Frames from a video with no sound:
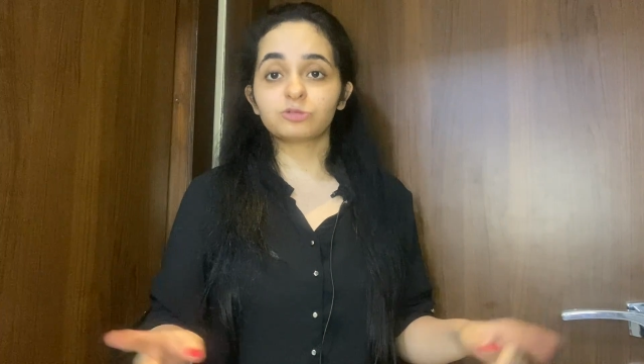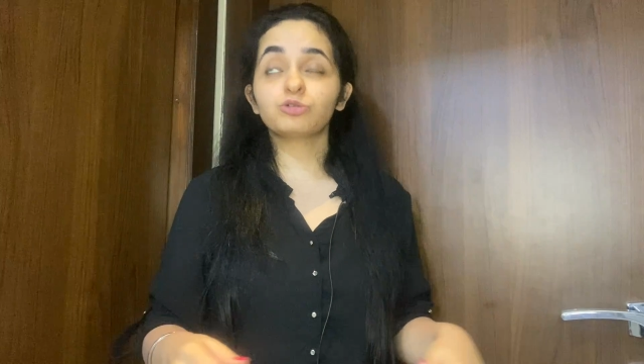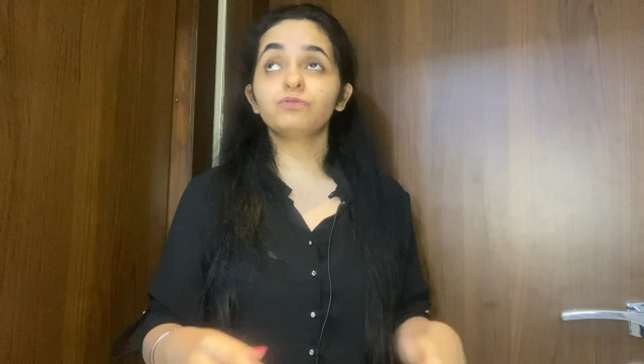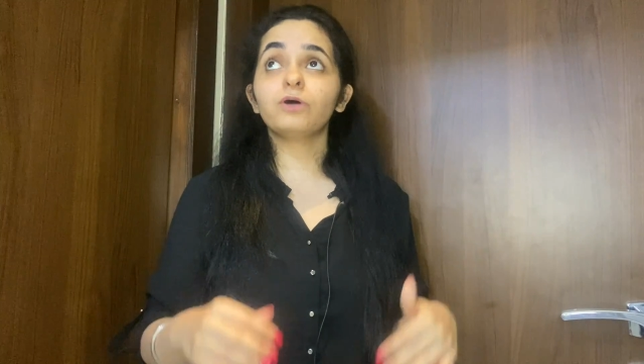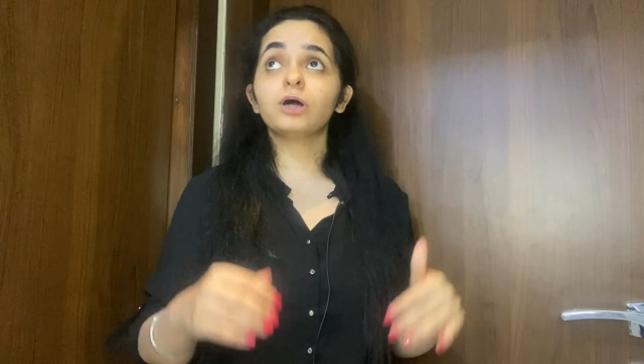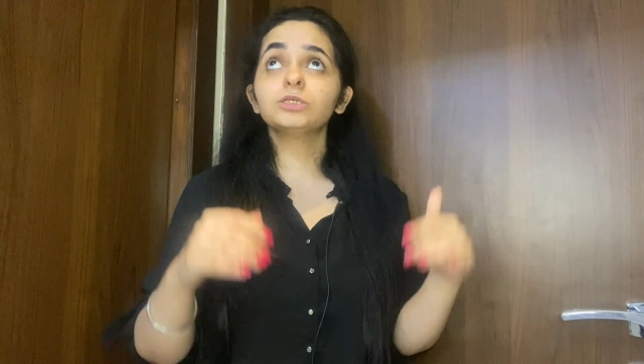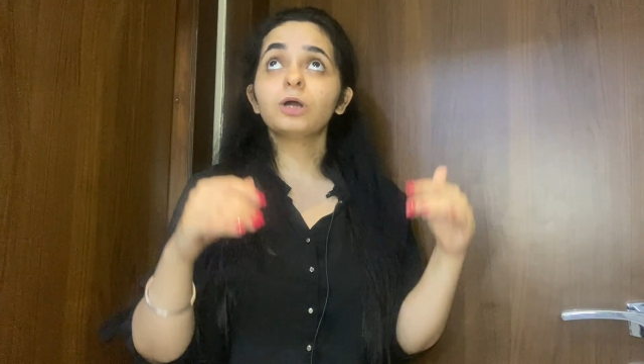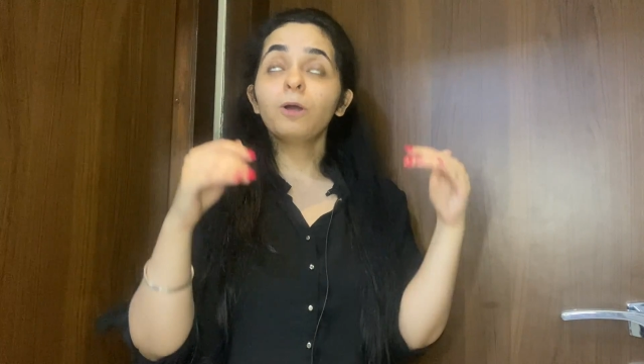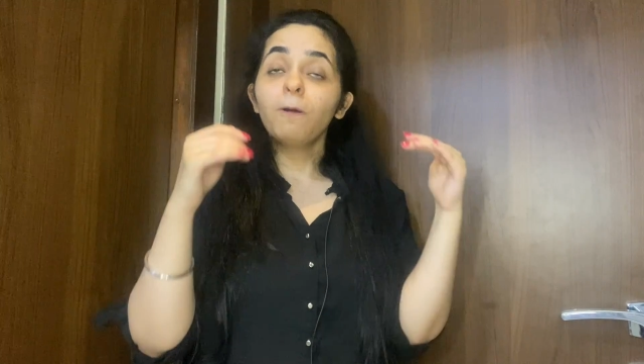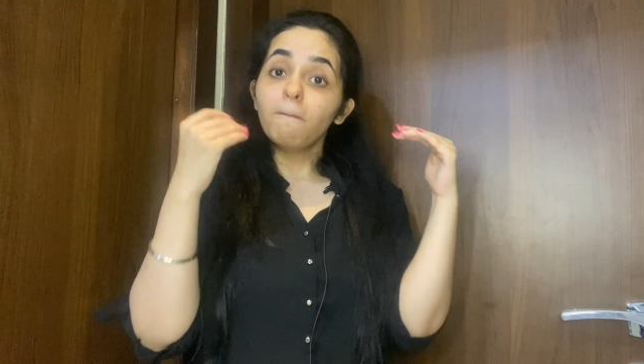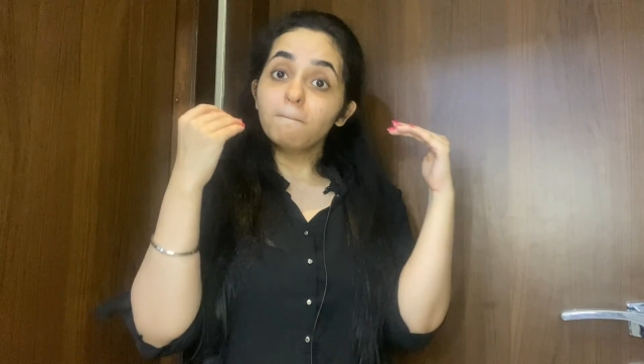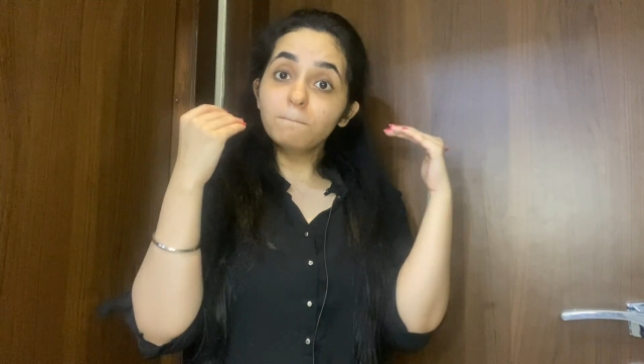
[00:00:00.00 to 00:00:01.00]
So for
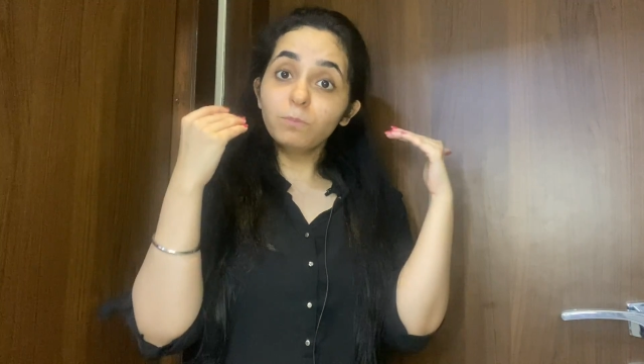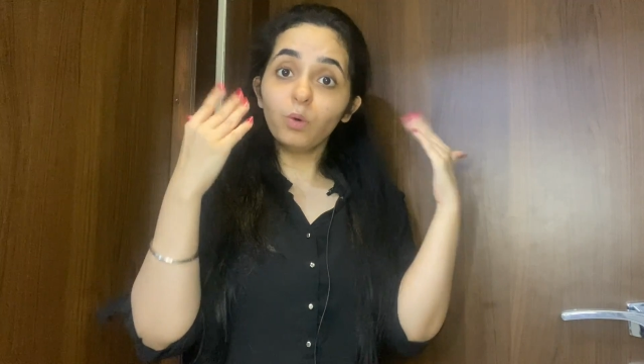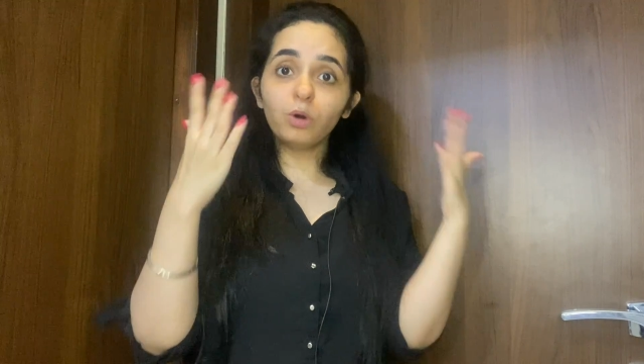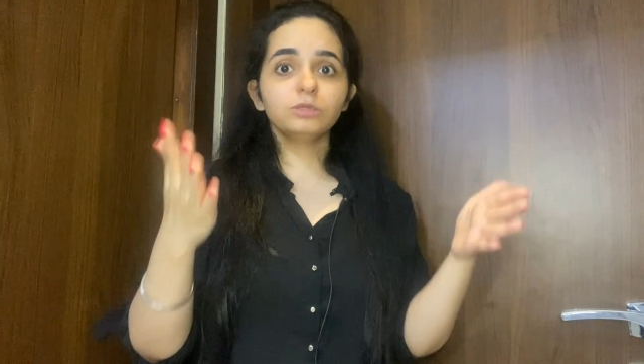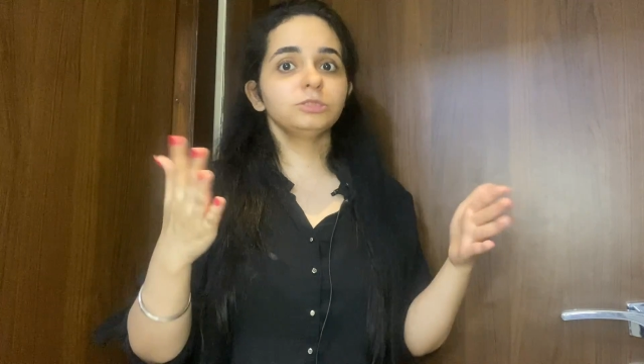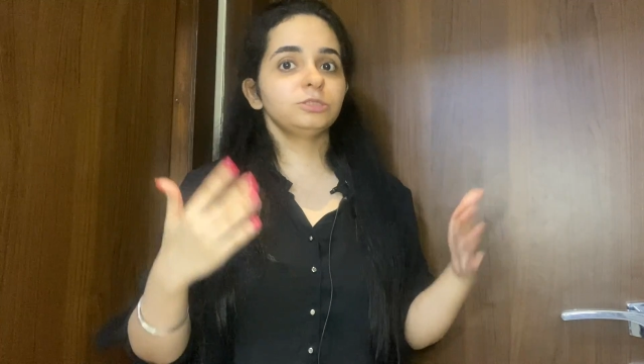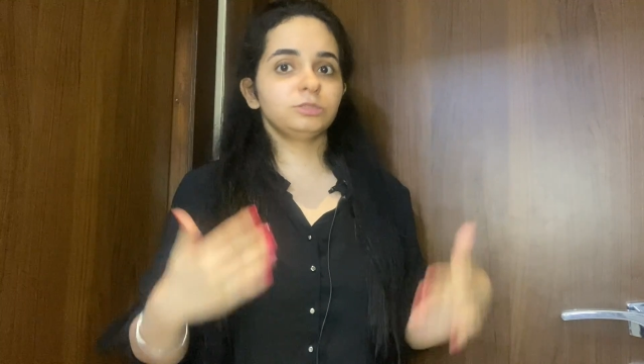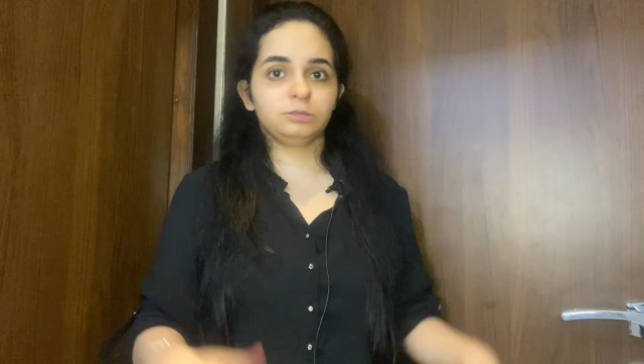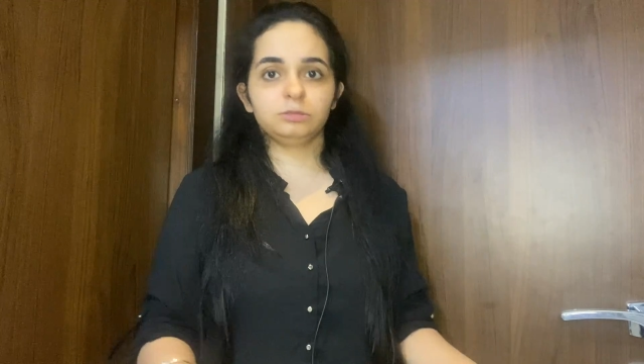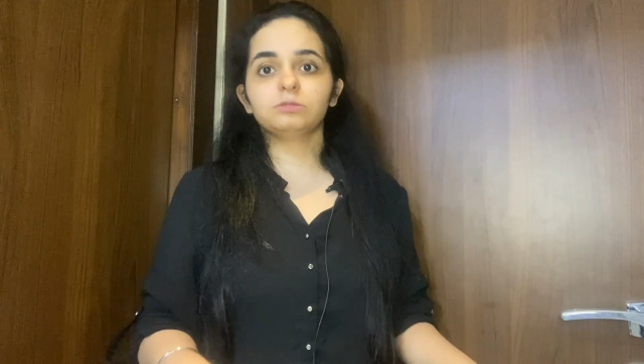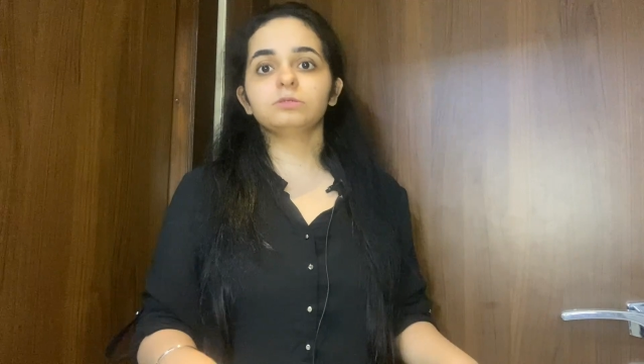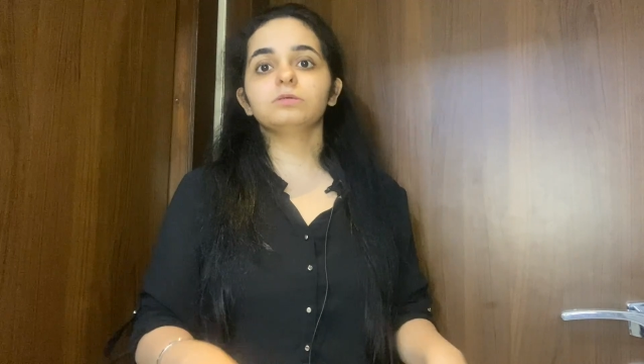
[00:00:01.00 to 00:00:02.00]

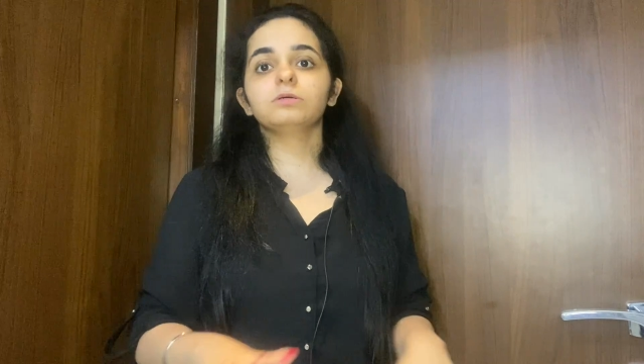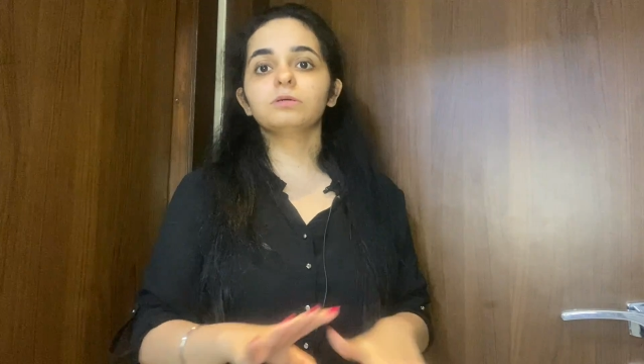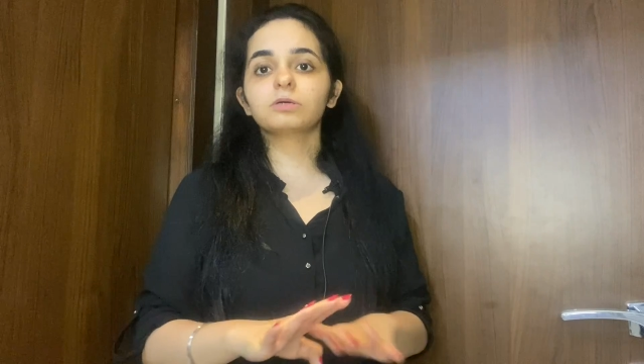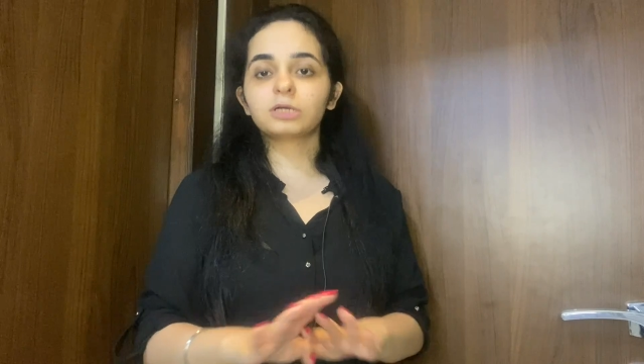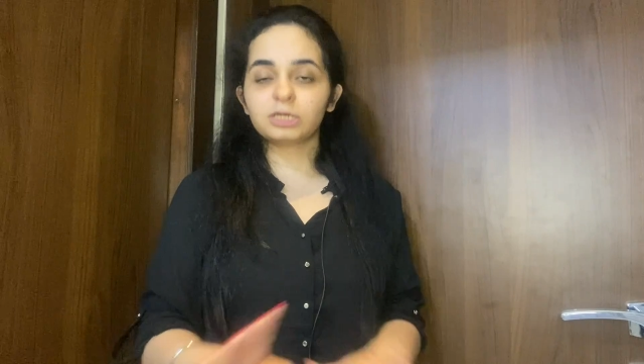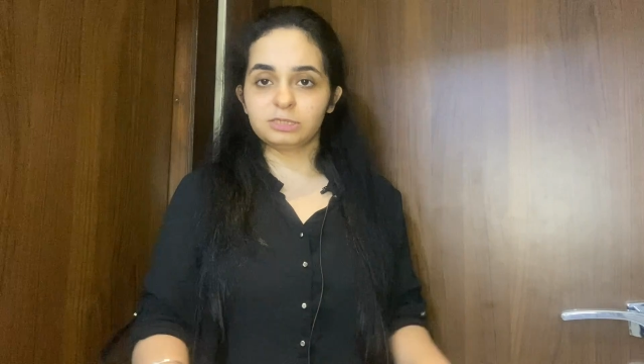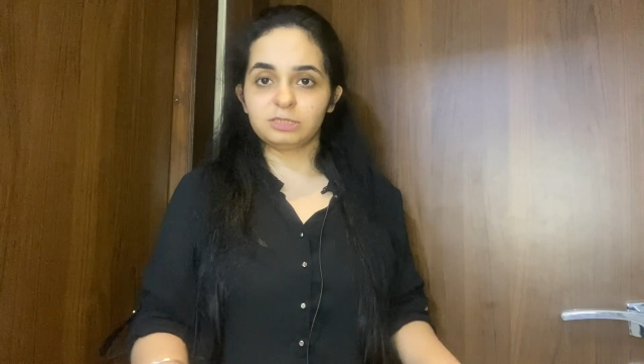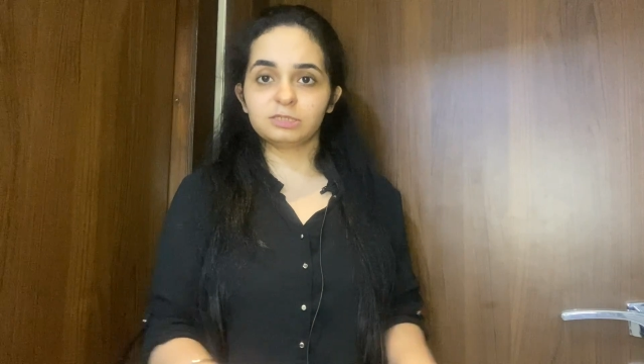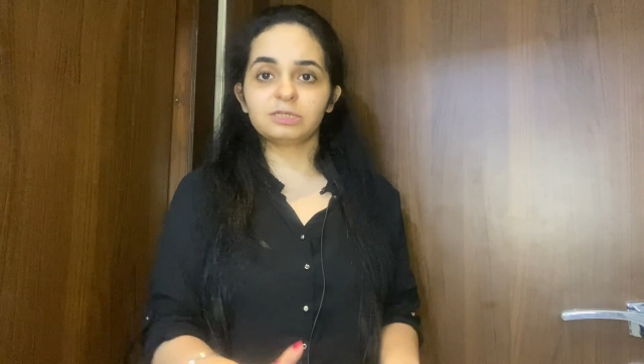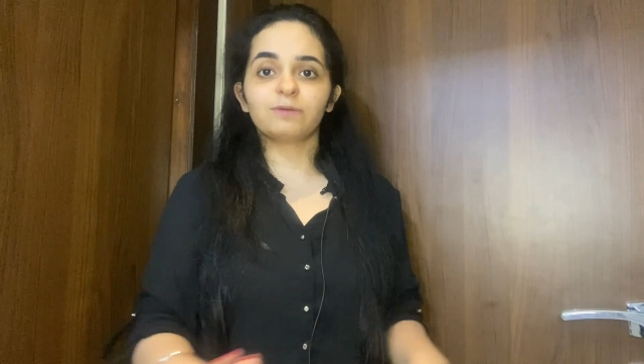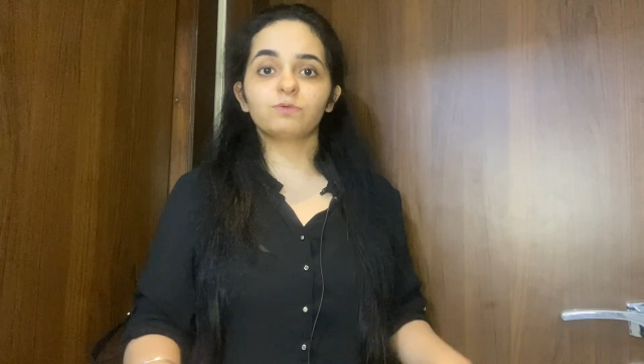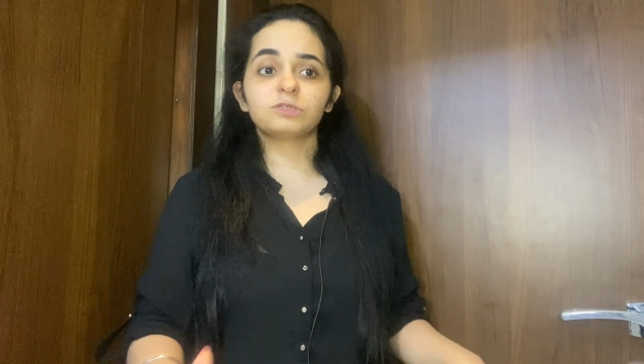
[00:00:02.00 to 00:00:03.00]
most cases,
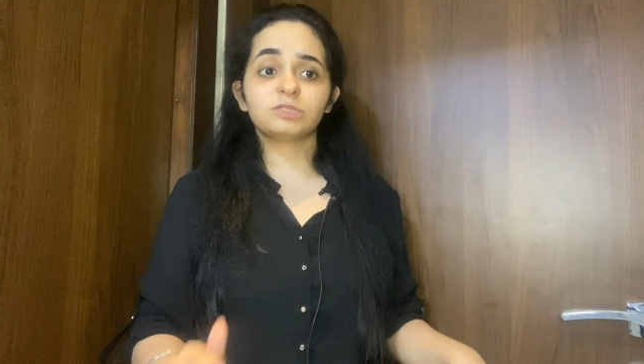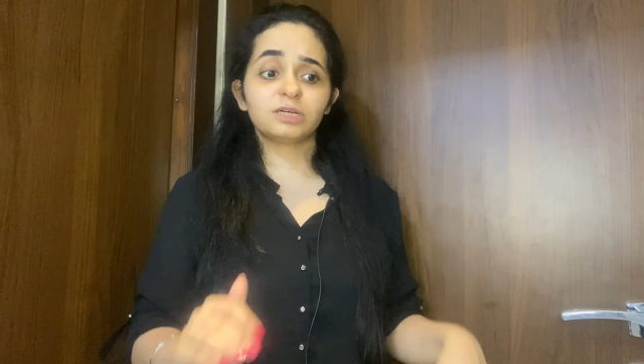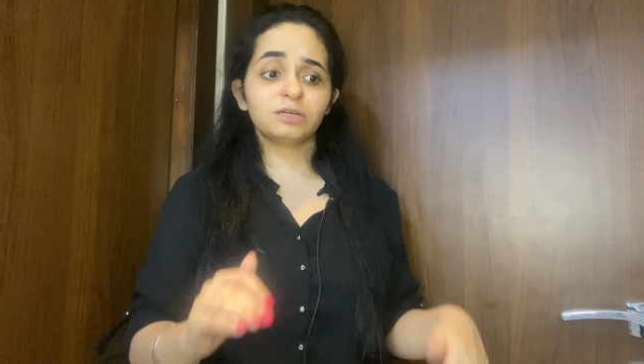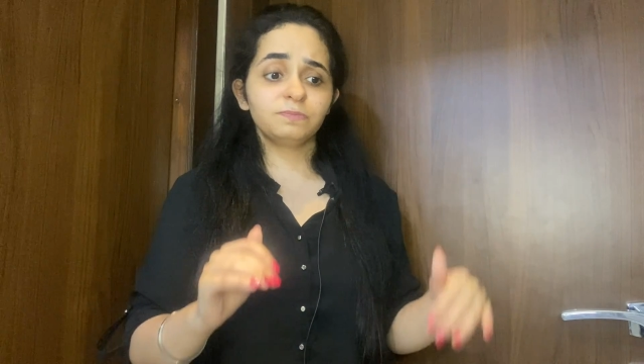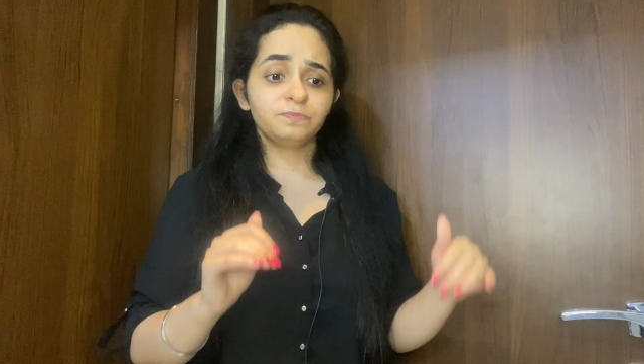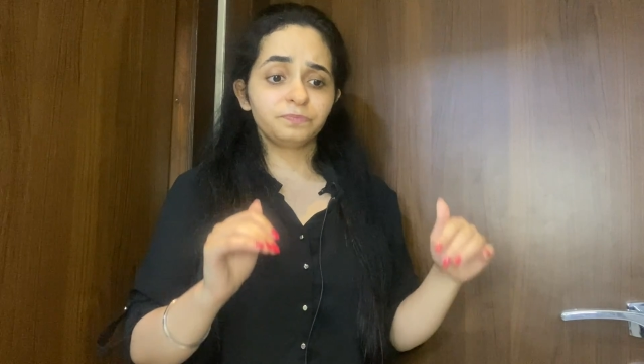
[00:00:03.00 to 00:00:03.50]
I would say